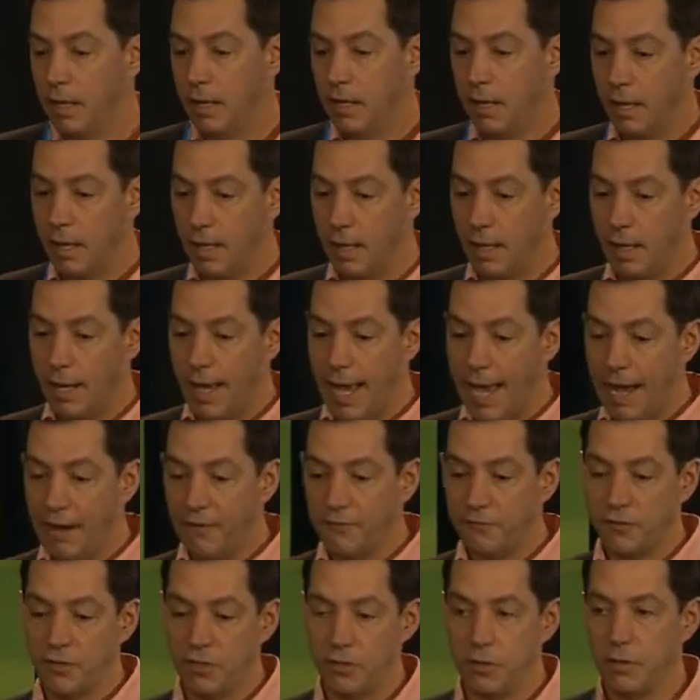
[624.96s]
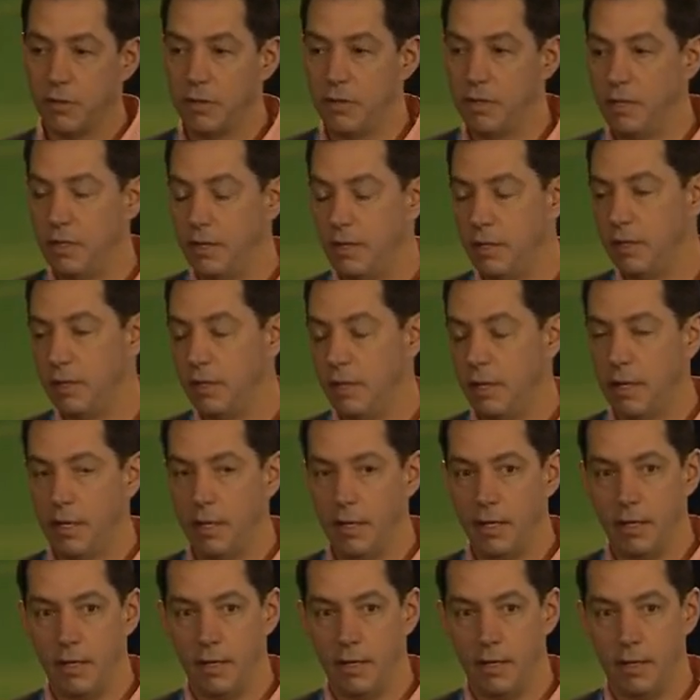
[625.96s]
After the
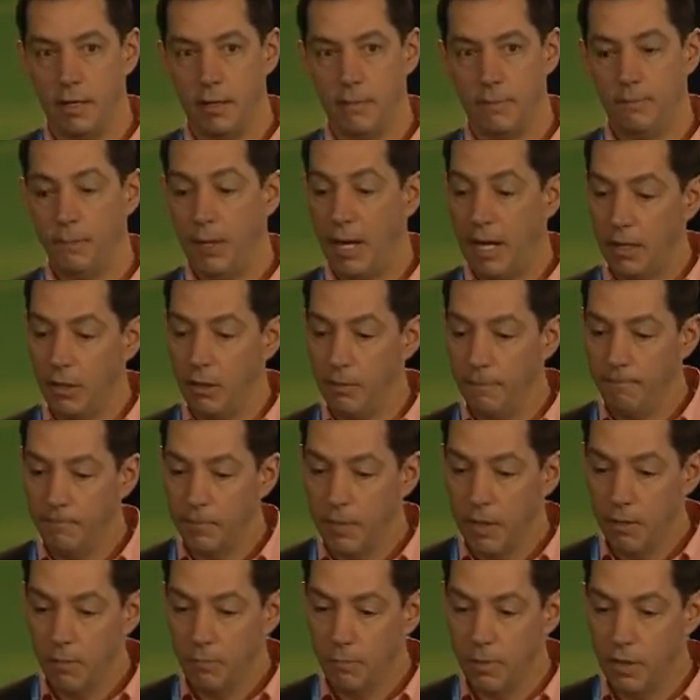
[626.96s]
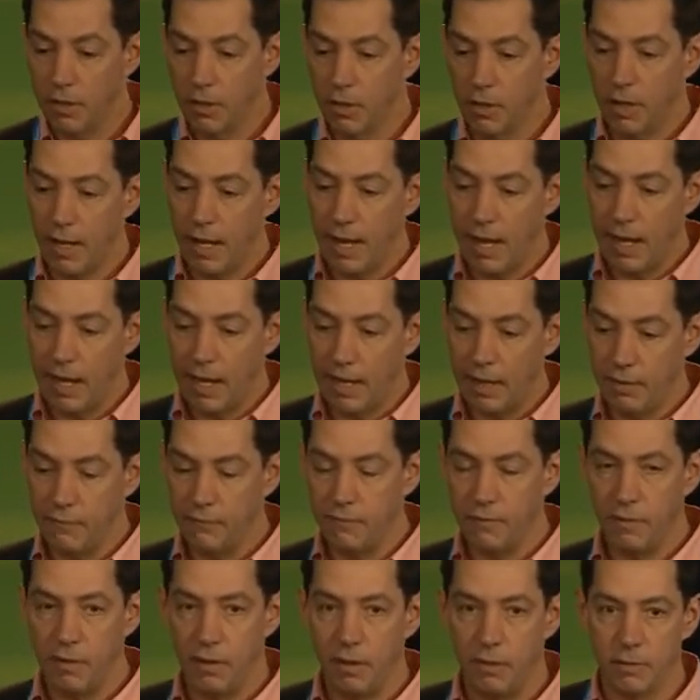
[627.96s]
panel, we are going to have
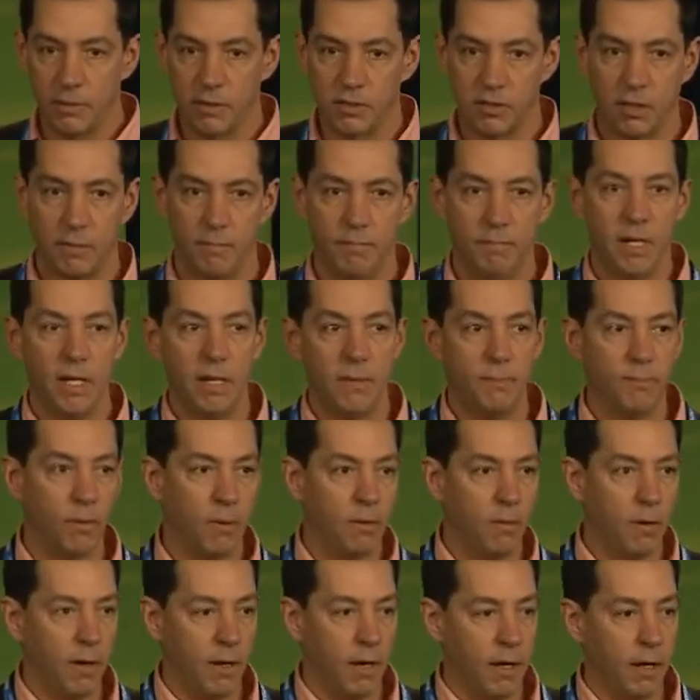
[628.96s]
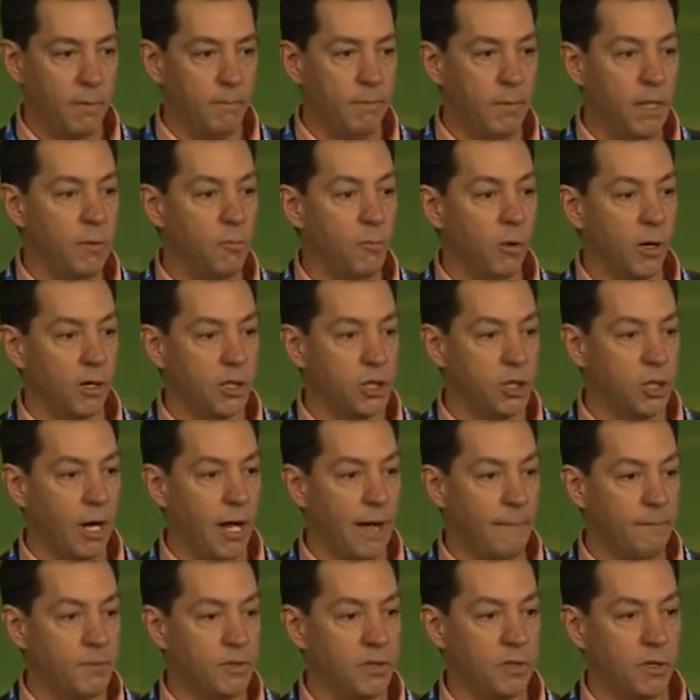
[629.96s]
some mini
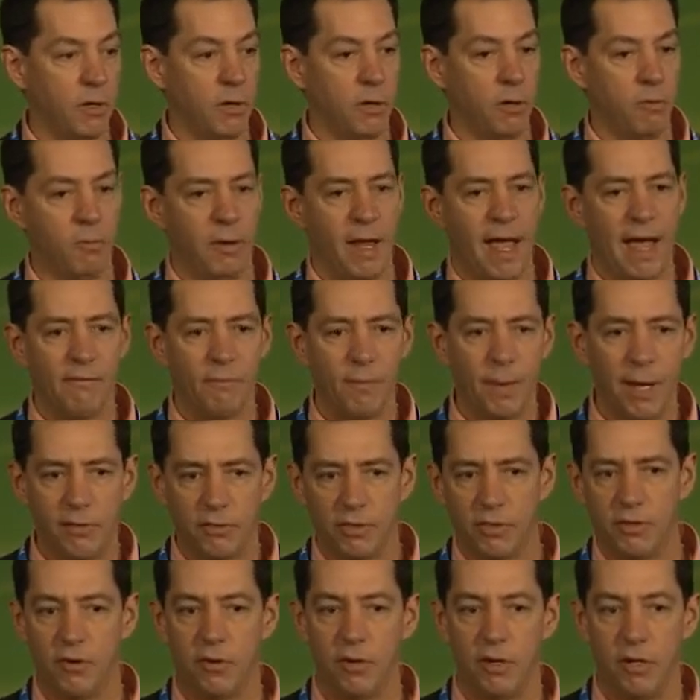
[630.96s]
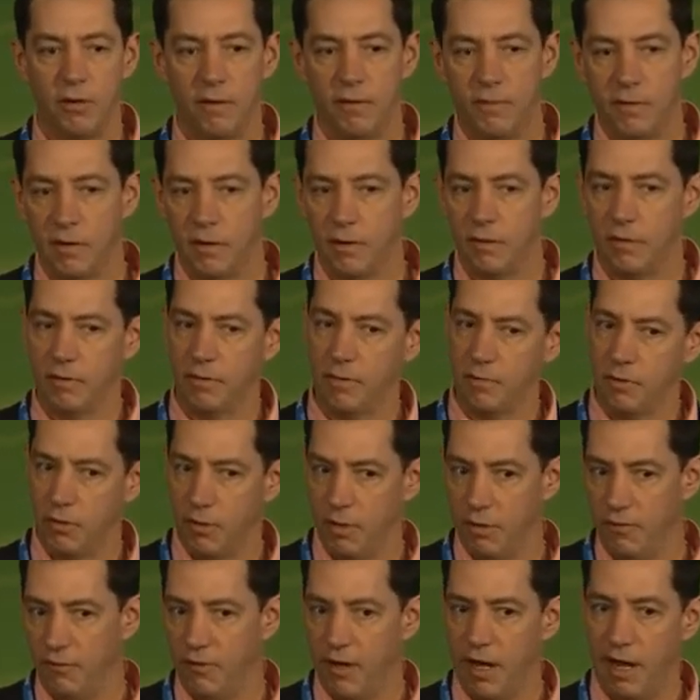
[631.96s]
workshops. So we have about 30 to
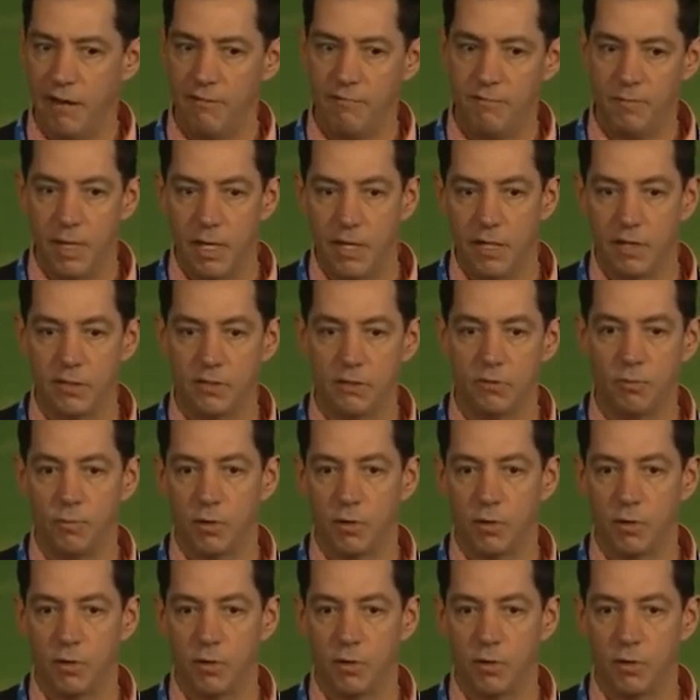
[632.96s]
35 minutes.